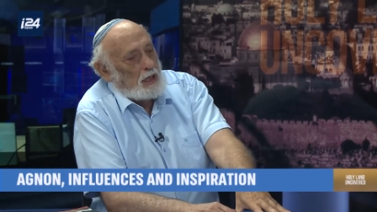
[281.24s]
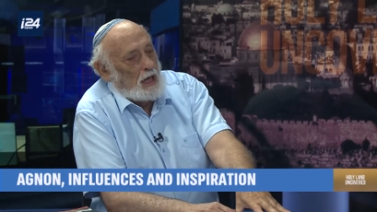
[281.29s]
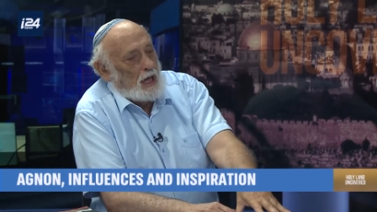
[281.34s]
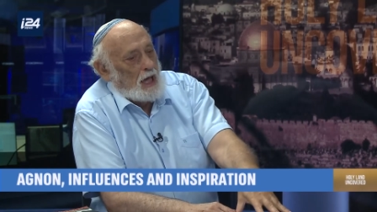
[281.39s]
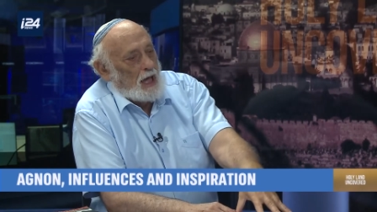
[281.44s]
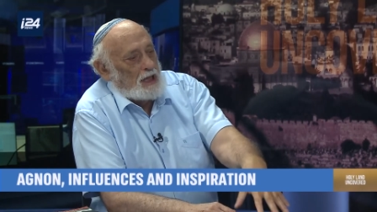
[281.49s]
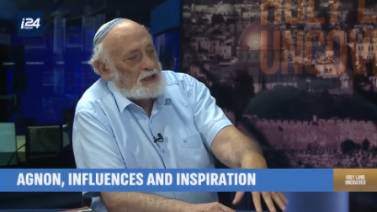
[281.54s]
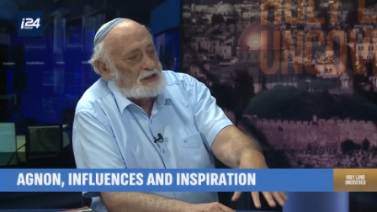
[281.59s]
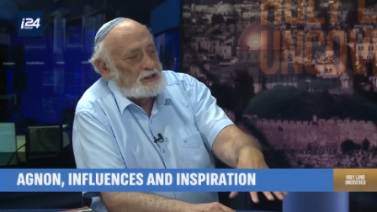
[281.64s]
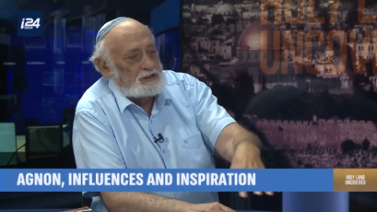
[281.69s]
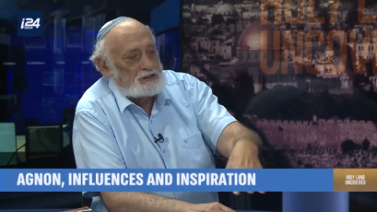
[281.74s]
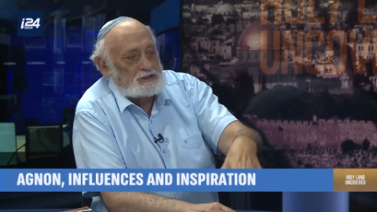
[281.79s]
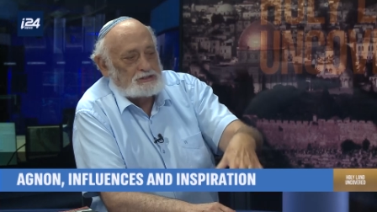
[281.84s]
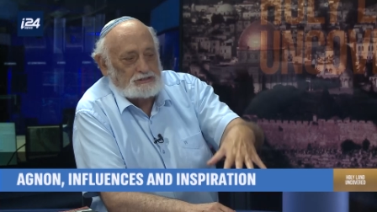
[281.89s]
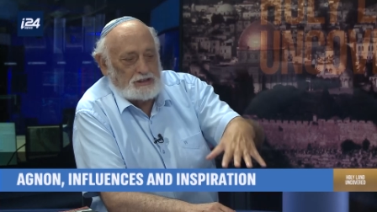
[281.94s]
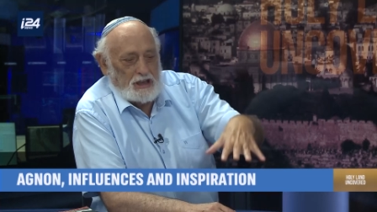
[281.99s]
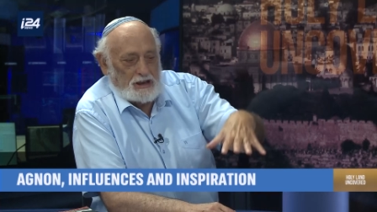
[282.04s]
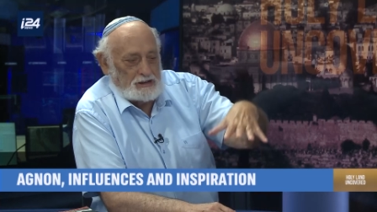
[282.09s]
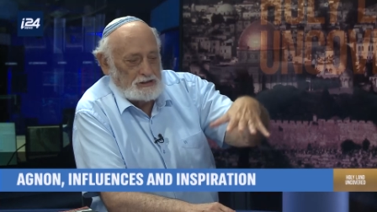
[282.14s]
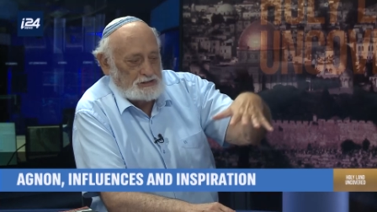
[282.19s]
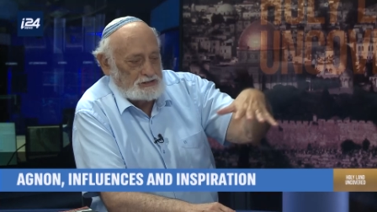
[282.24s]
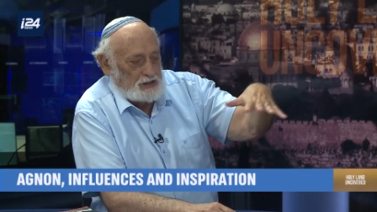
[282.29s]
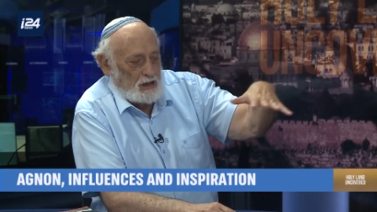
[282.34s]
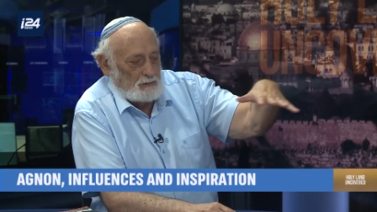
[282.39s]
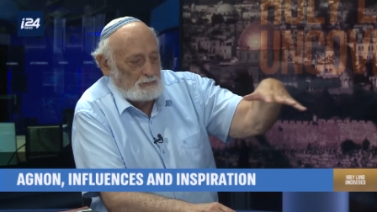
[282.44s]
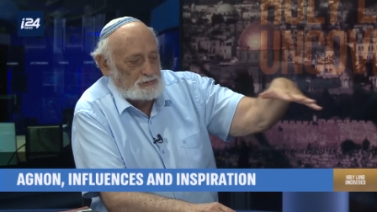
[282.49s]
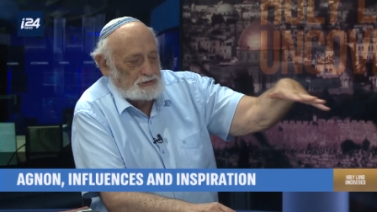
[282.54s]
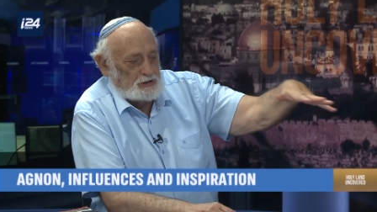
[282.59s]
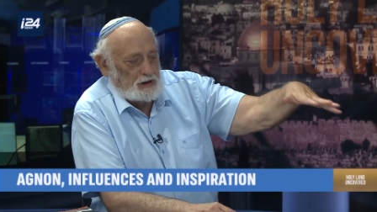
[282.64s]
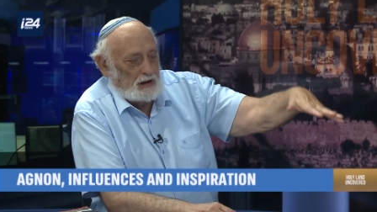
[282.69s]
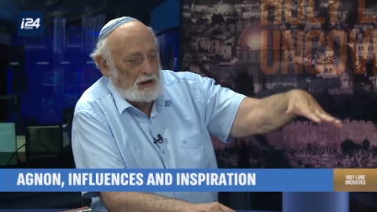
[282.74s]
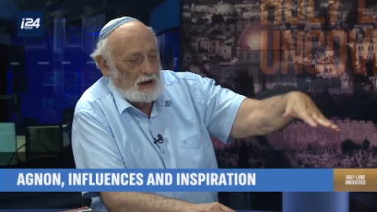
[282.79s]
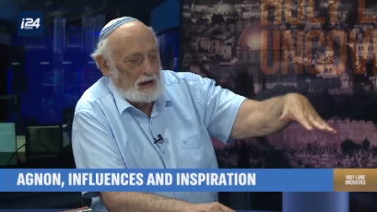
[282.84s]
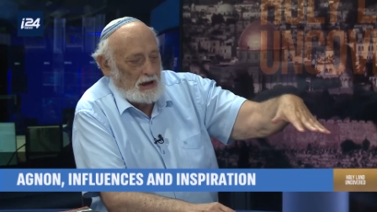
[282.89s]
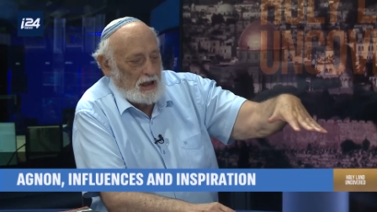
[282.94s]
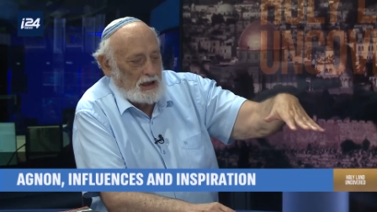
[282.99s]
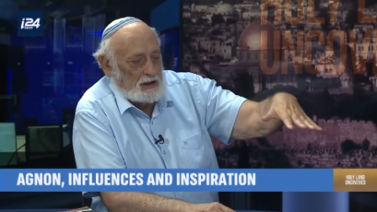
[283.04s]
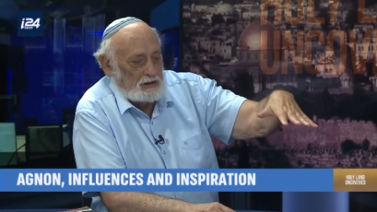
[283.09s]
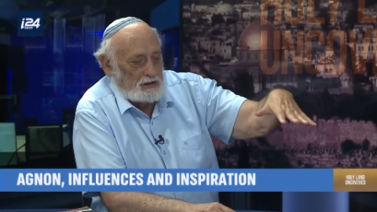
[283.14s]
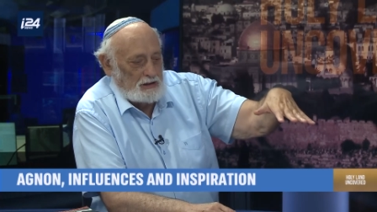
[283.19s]
I say something
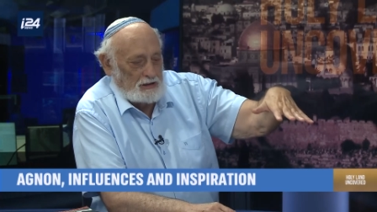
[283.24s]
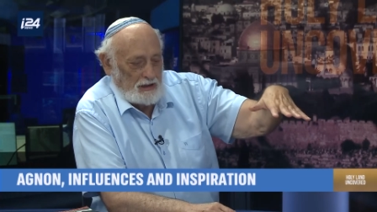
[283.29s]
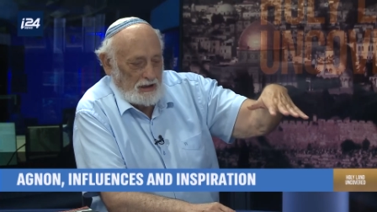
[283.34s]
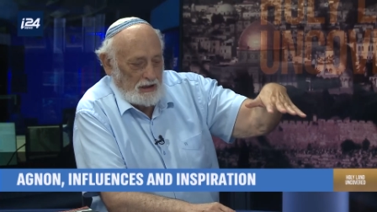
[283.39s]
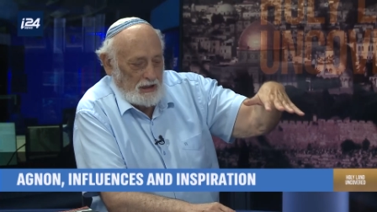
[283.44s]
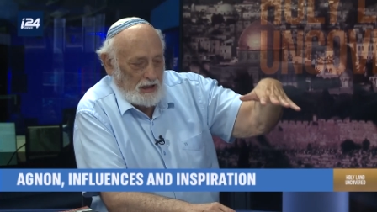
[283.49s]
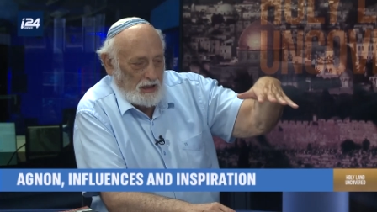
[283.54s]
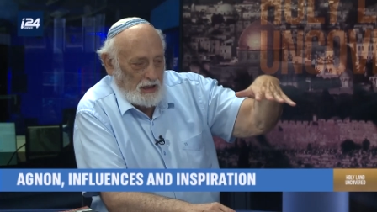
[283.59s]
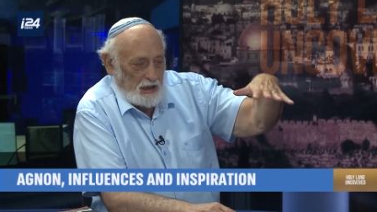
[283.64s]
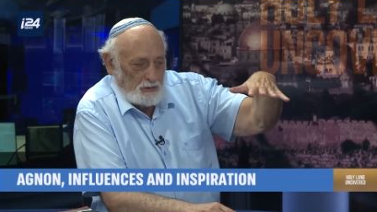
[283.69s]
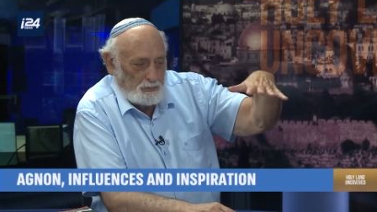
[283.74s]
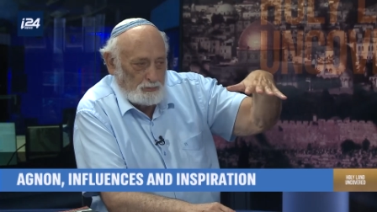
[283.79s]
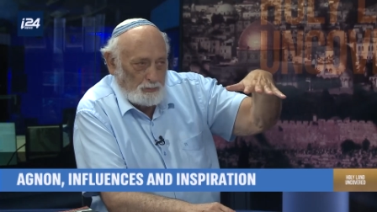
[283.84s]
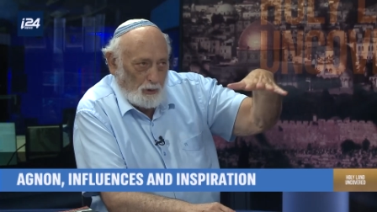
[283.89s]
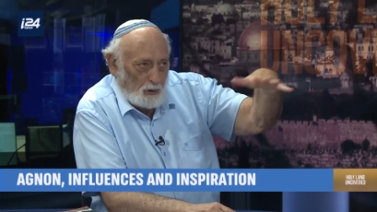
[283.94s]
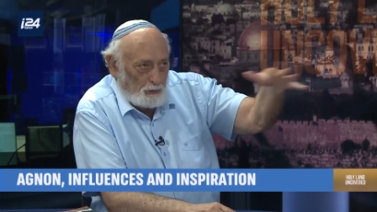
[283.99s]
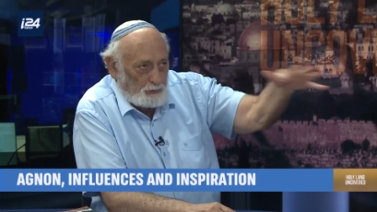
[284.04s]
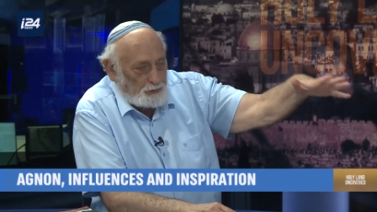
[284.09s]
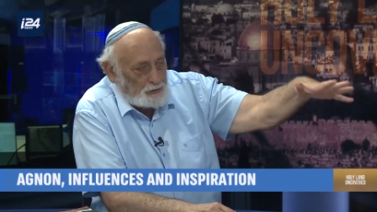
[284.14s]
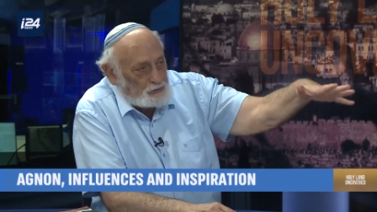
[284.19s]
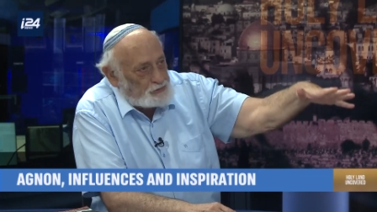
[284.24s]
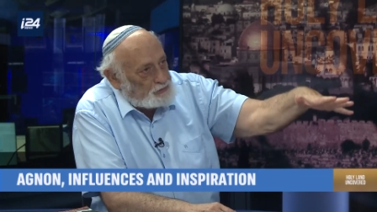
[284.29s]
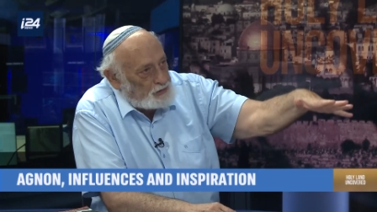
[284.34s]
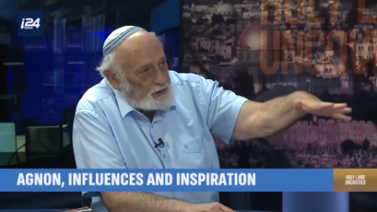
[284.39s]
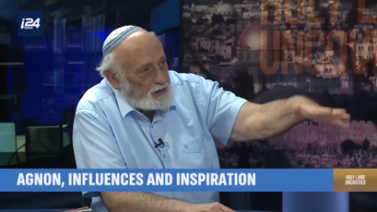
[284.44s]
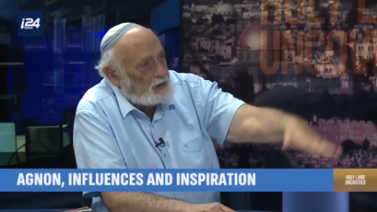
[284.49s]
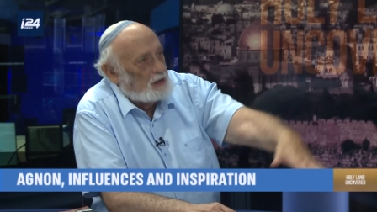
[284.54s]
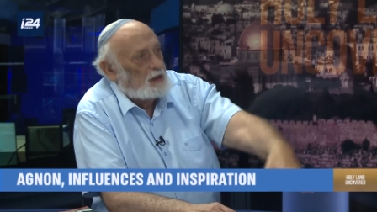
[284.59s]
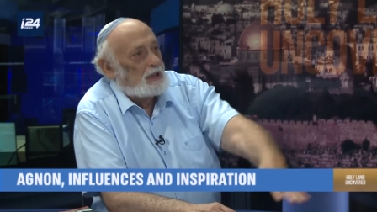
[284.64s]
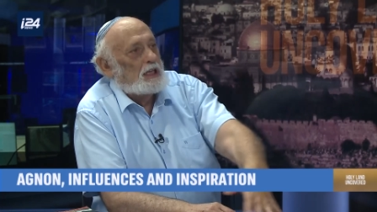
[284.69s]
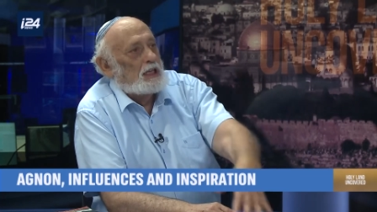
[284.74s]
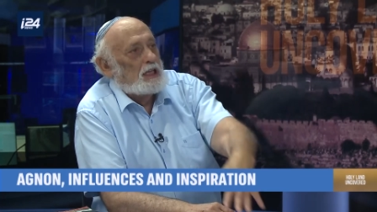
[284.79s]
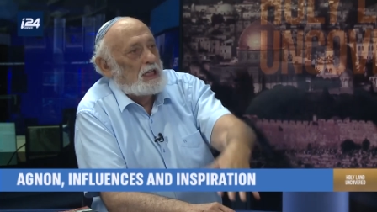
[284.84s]
like a prophecy.